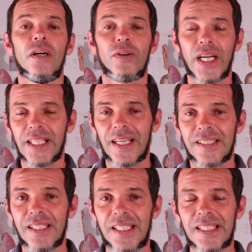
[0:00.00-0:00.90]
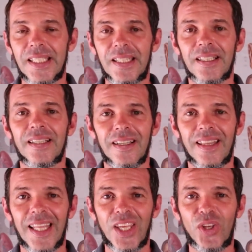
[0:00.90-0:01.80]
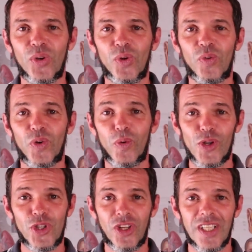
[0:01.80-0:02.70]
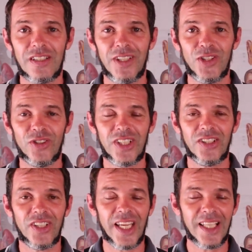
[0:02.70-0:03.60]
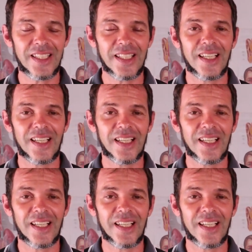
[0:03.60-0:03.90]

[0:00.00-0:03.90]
All right guys, this is it. Thank you for watching this video till the end.